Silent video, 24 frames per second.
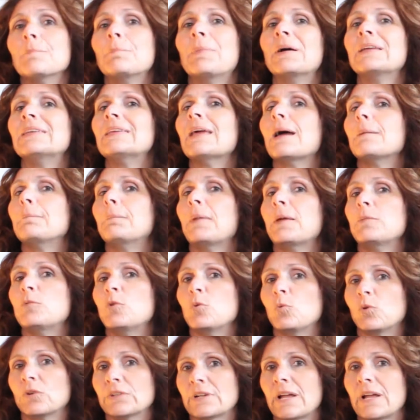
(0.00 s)
But yet
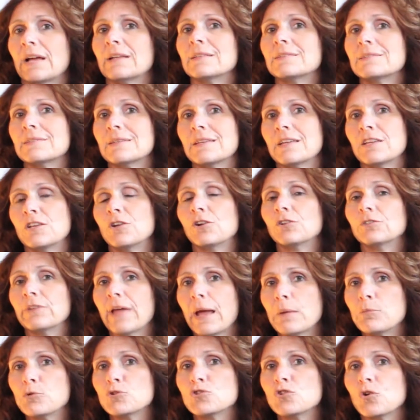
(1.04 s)
maybe we're not seeing your
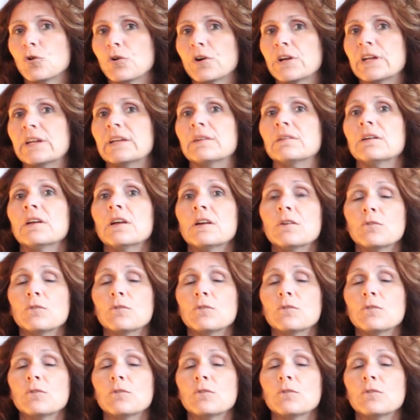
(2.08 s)
laboratory